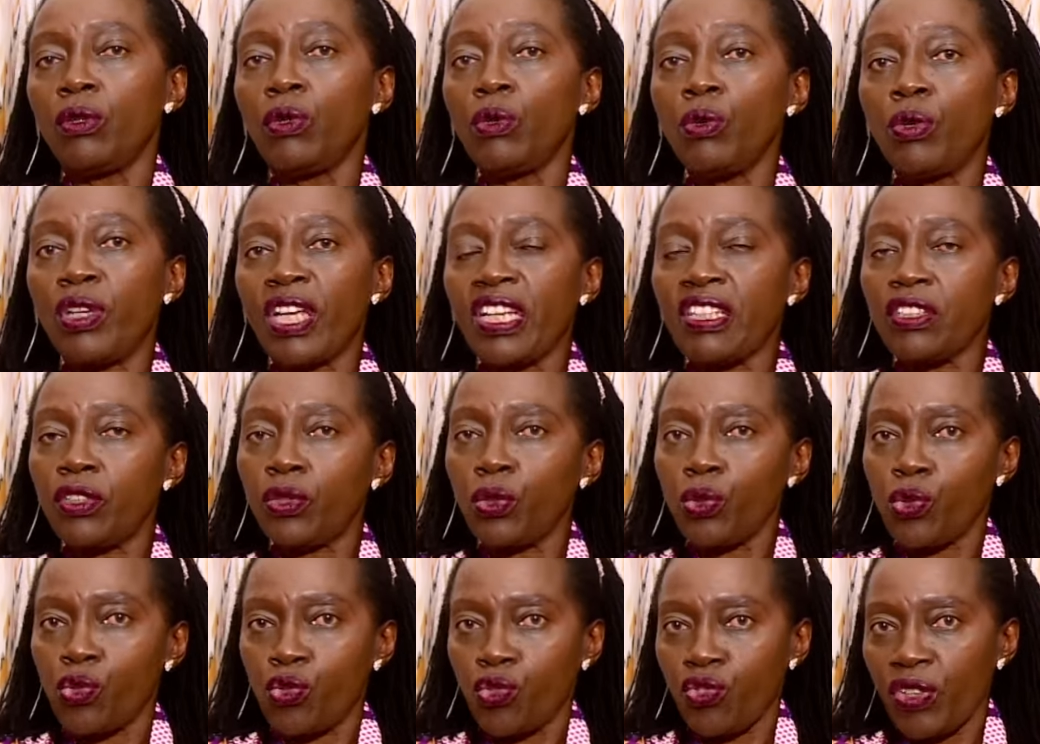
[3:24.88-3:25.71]

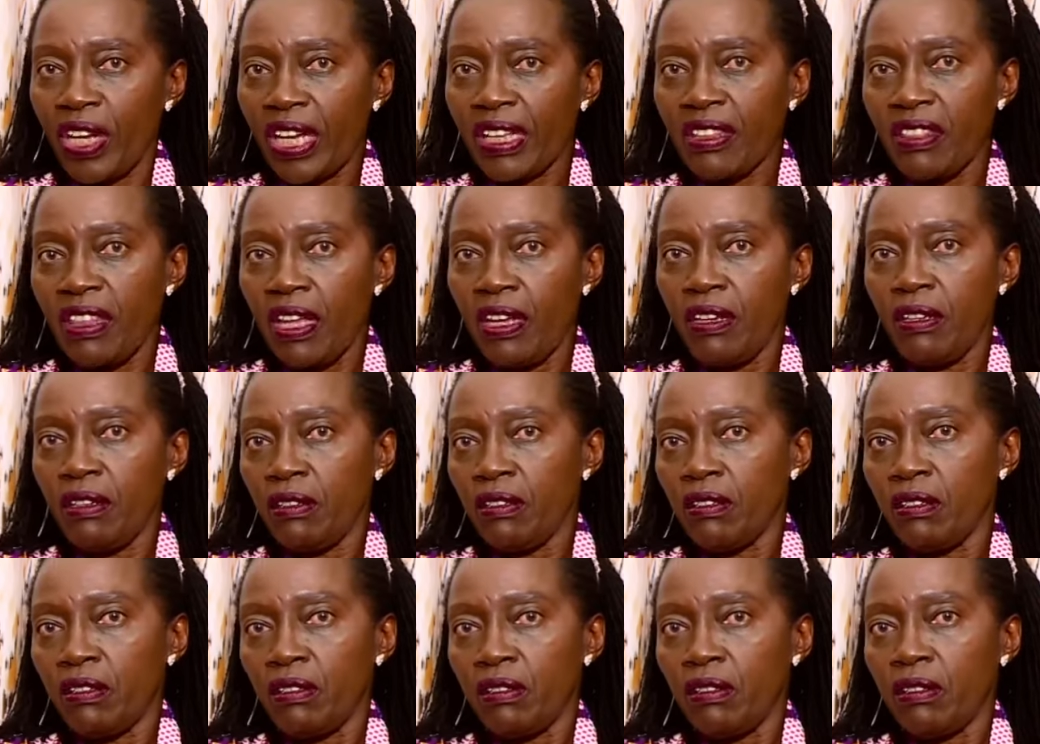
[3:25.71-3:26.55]
looking to
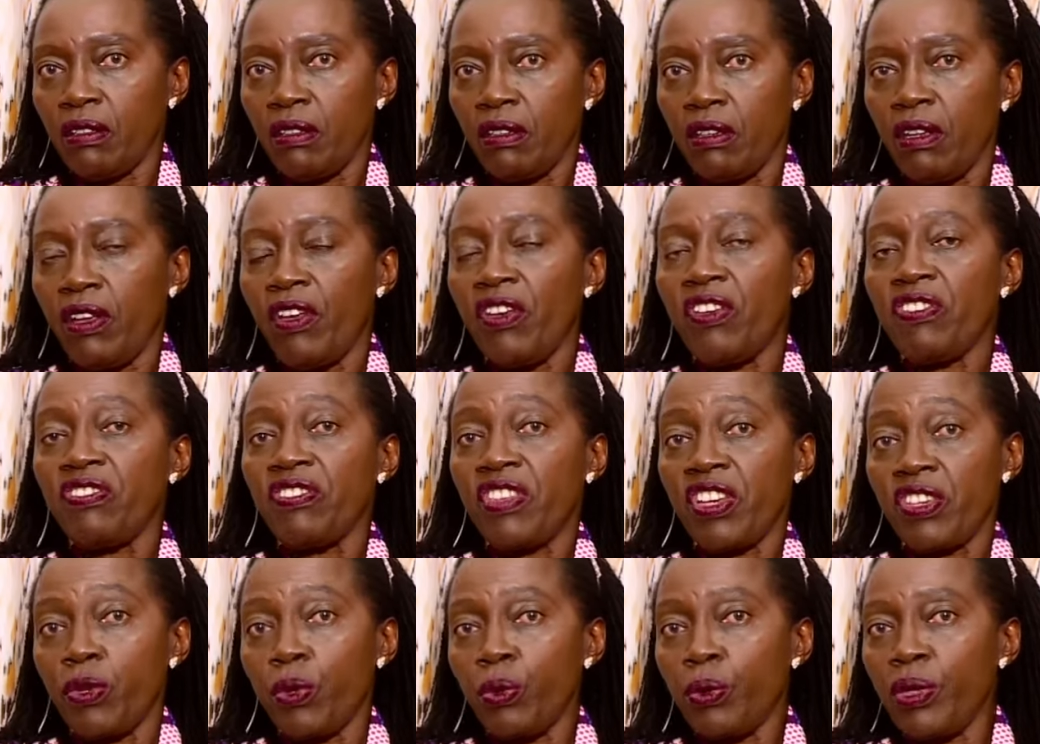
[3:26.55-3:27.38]
strengthen
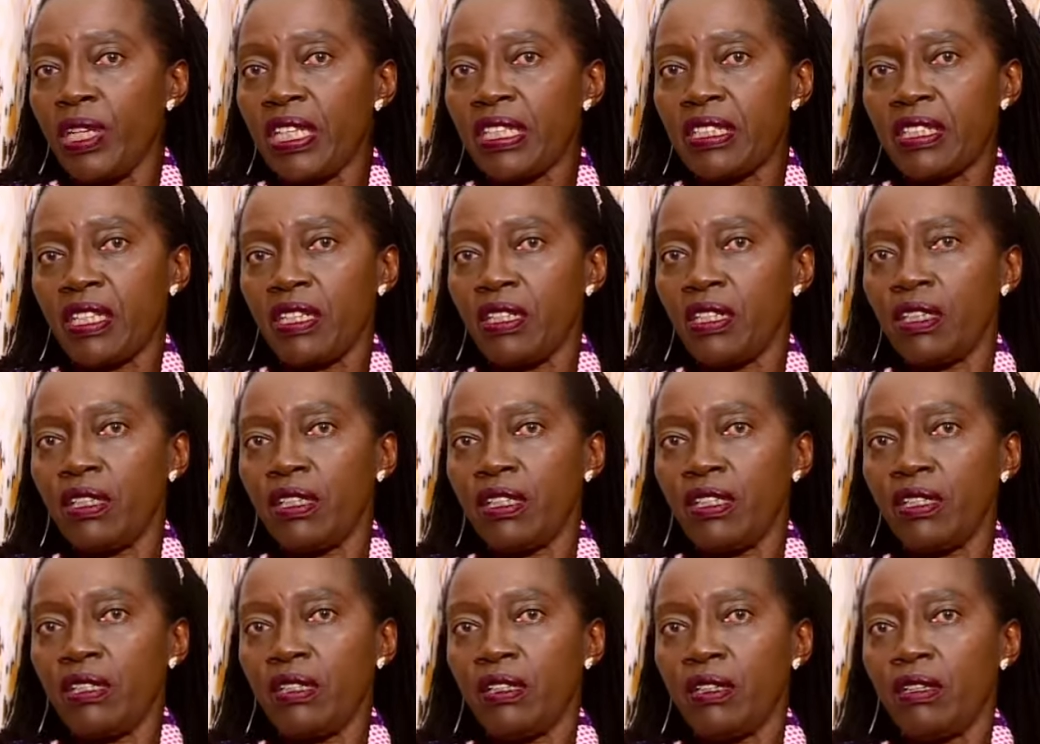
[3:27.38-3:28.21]
the unity